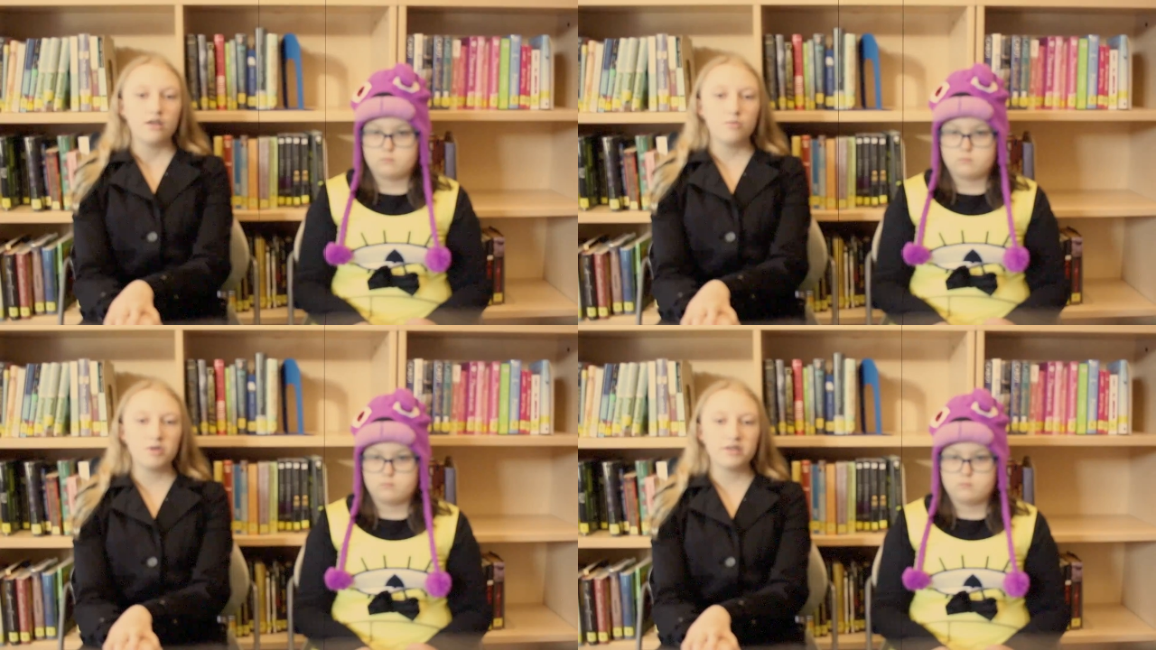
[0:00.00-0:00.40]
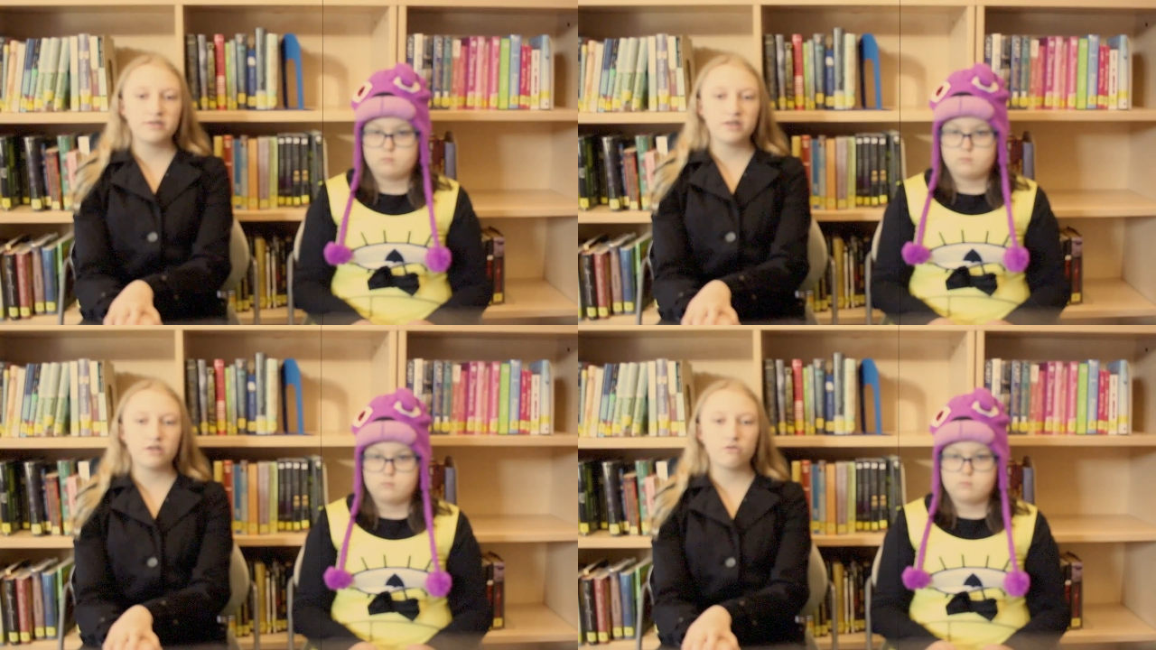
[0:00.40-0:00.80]
Speaker 1: You must
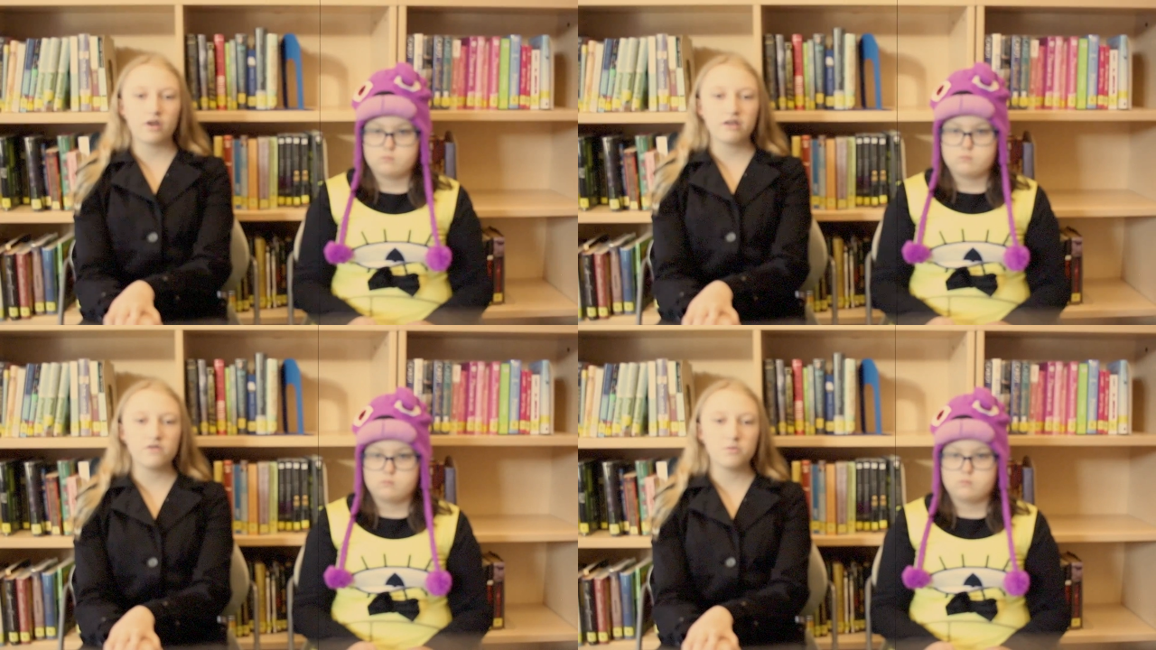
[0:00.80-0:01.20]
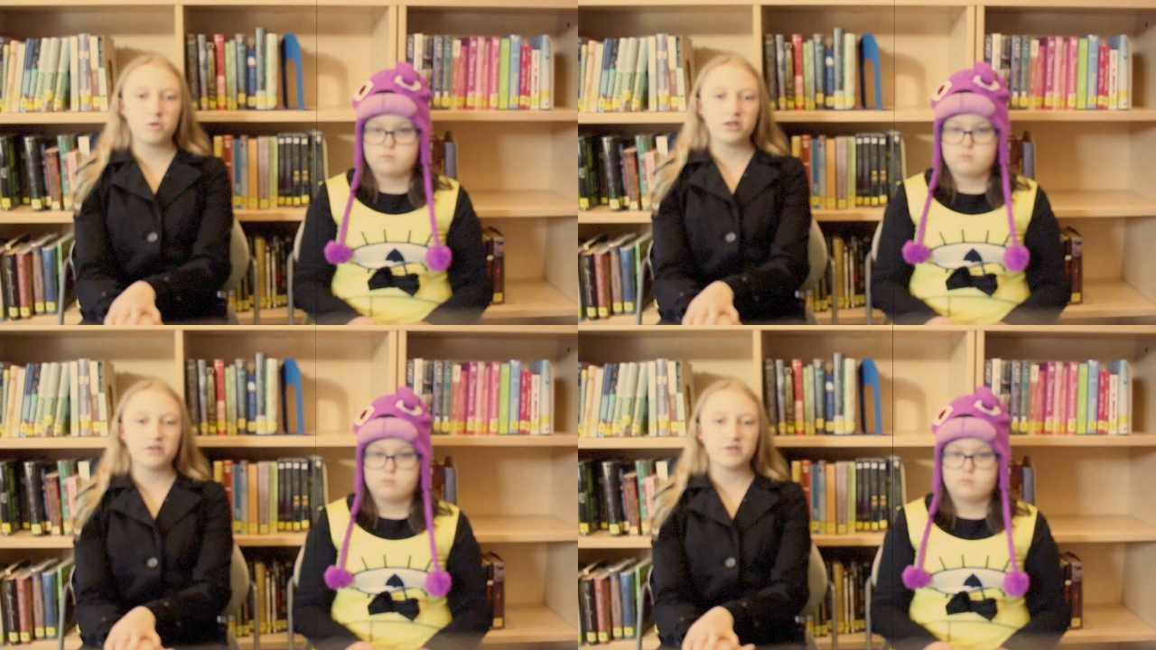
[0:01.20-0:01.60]
send the correct
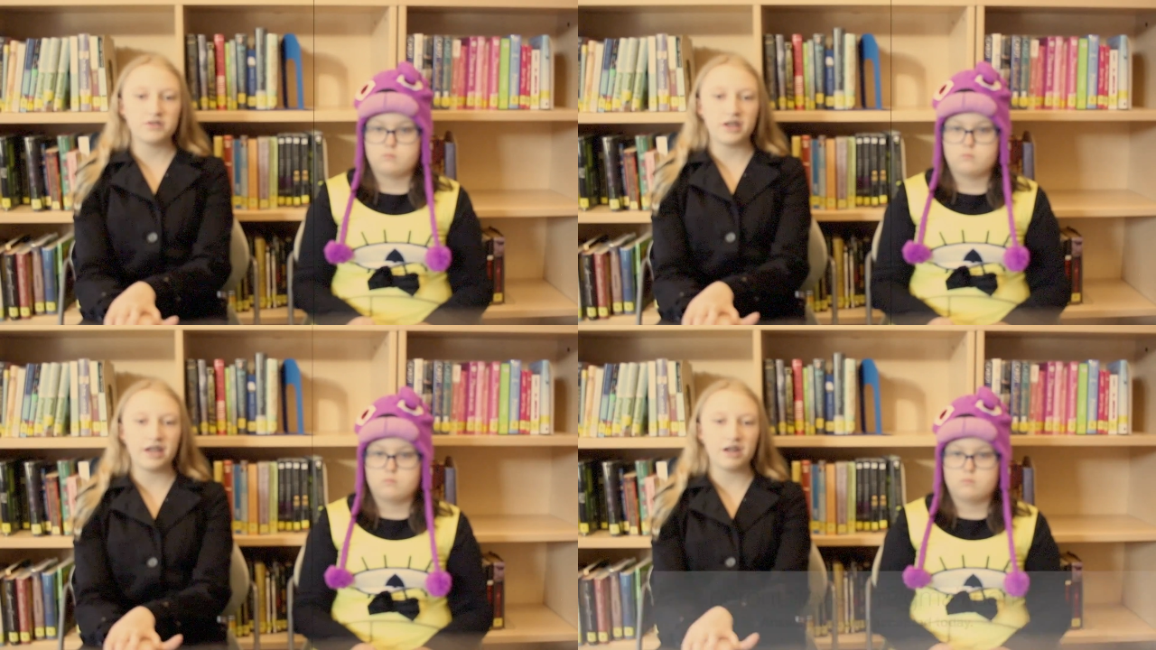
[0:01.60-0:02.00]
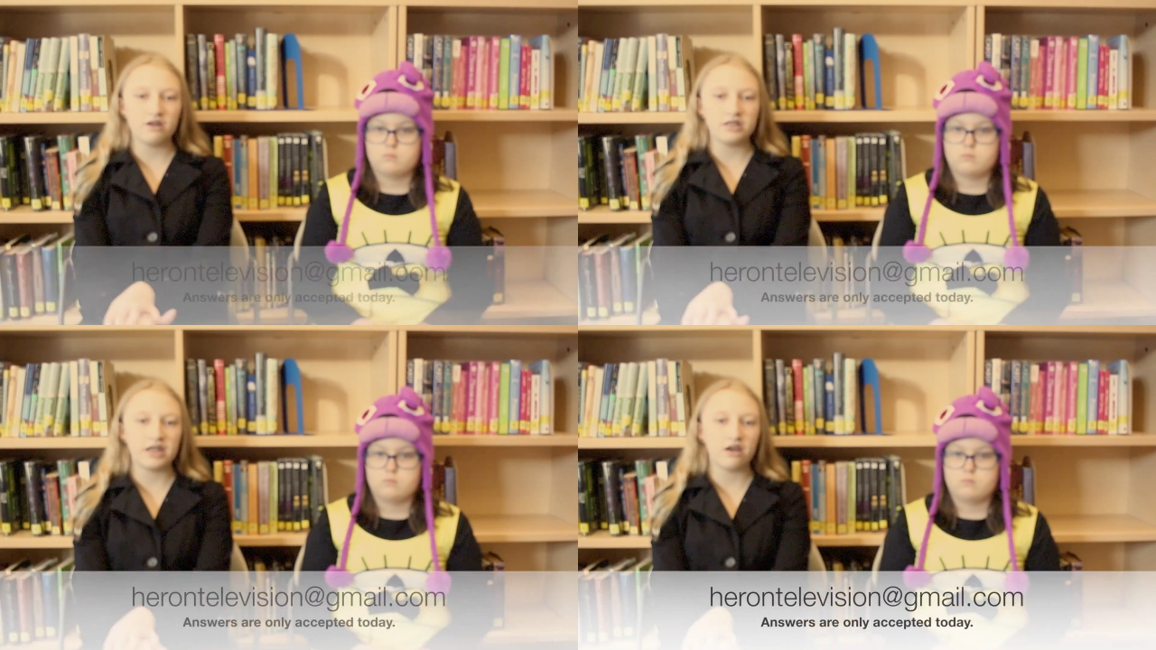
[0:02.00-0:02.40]
responses to
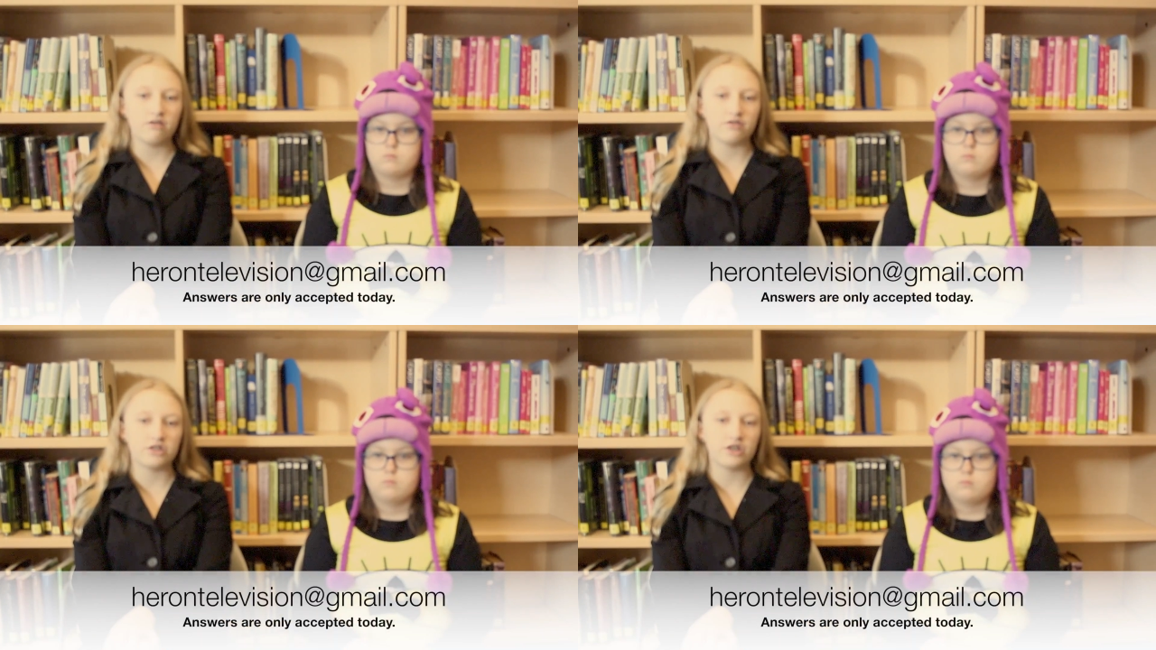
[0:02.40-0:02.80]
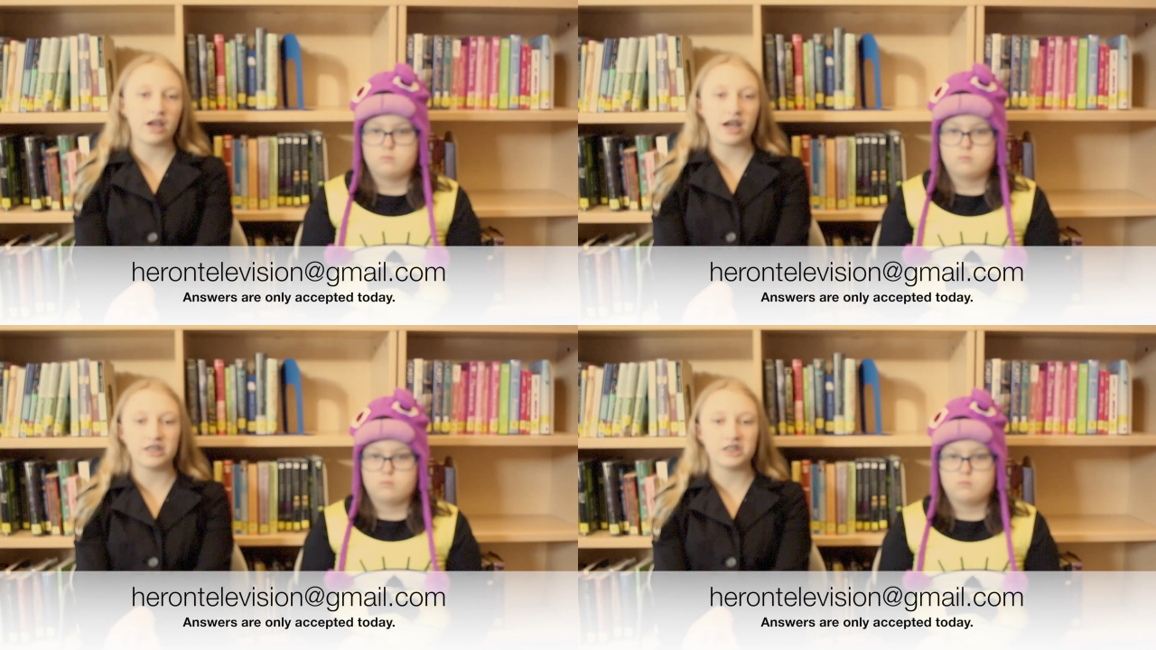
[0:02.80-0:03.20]
Television
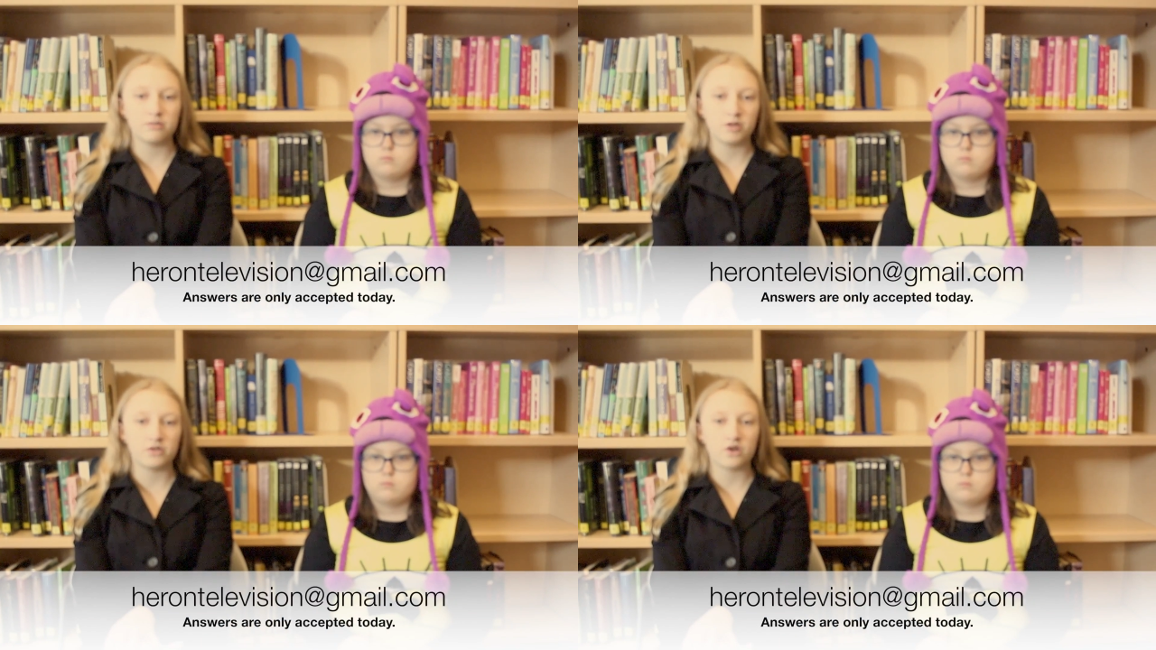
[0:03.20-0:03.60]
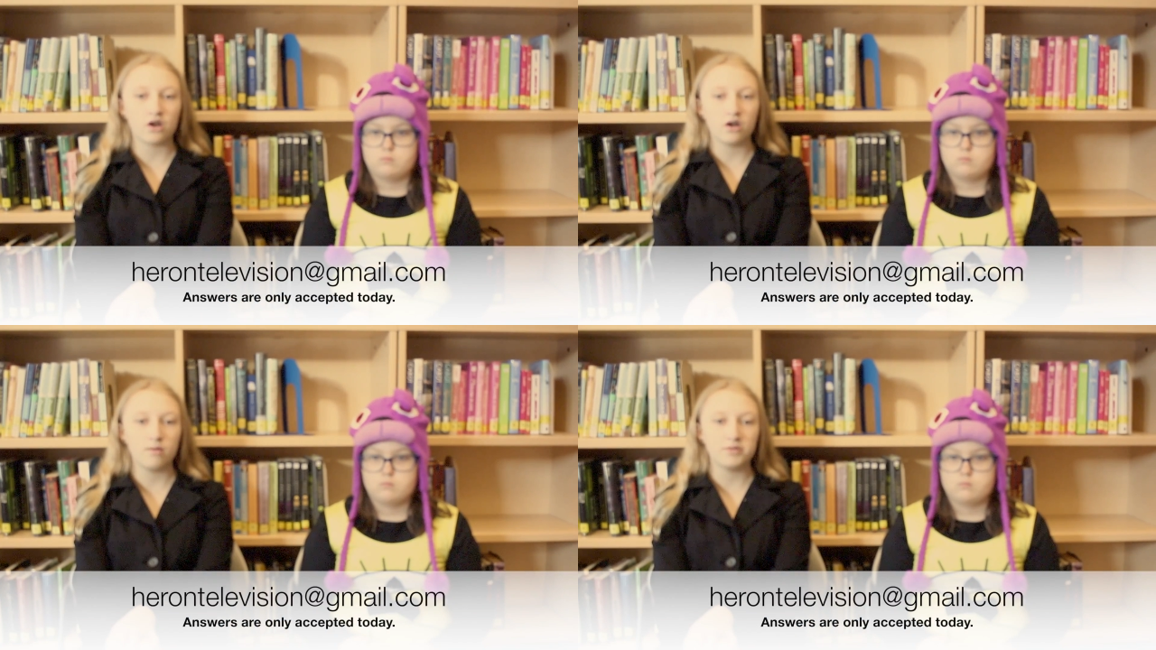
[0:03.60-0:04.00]
at
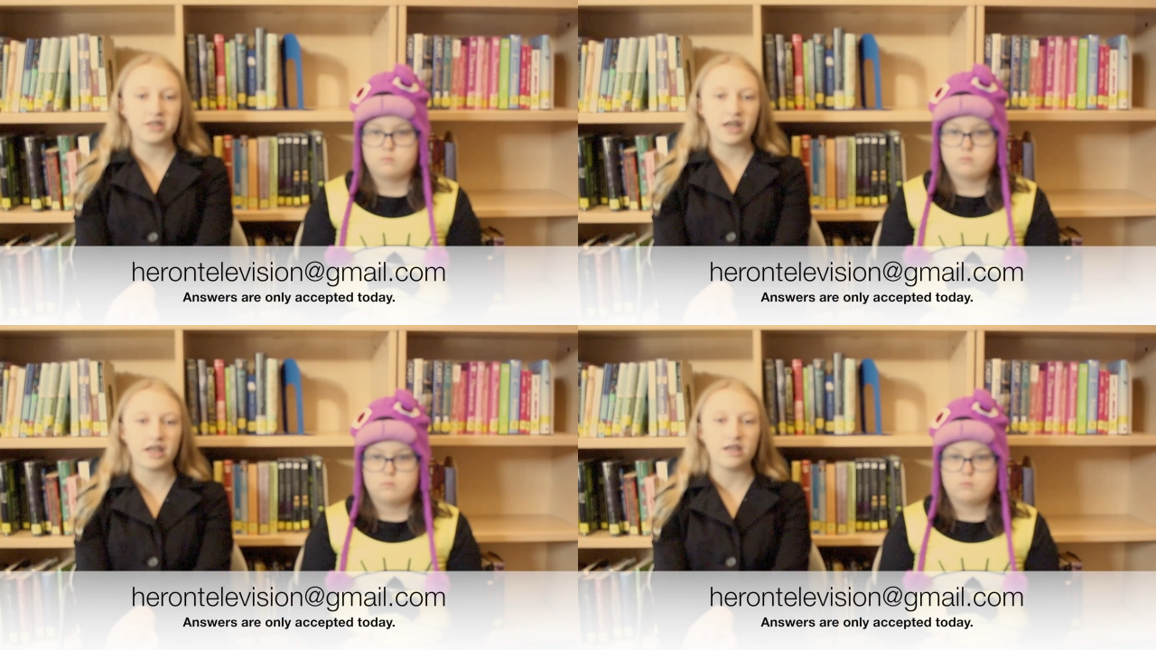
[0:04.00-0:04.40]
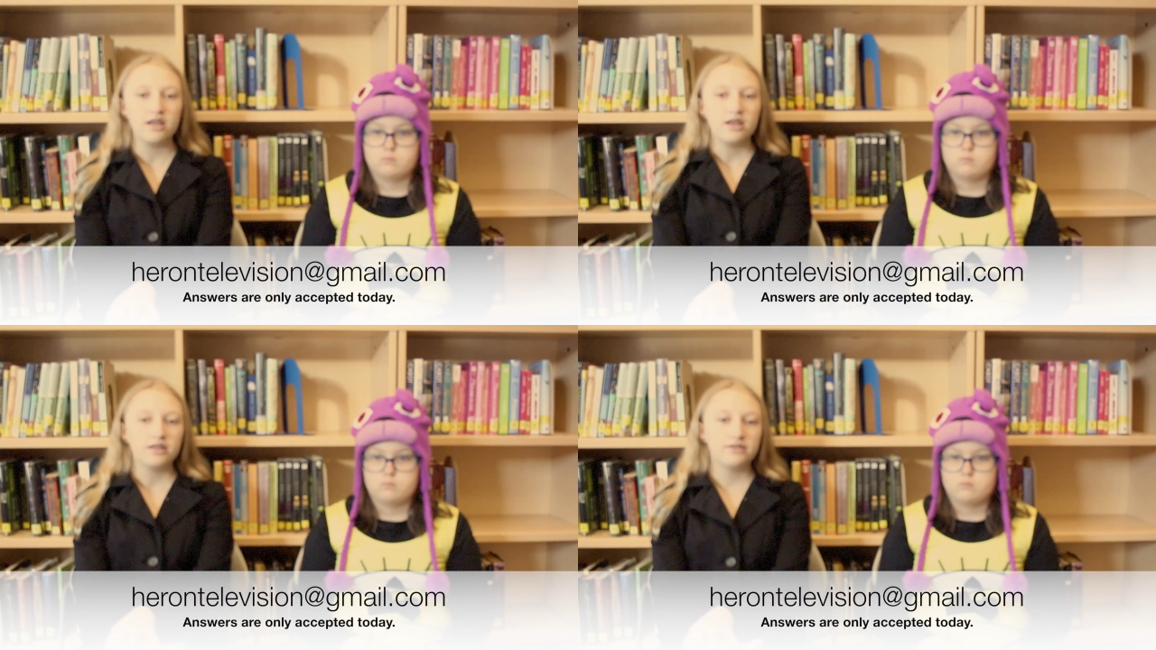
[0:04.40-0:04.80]
gmail.com today
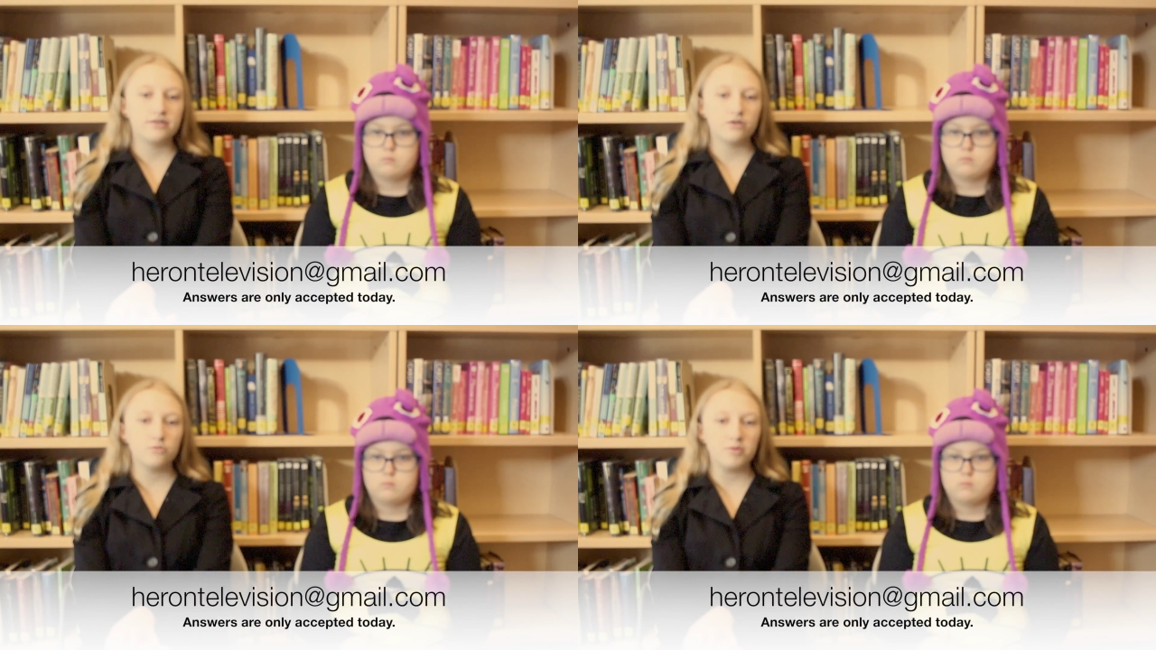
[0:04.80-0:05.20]
to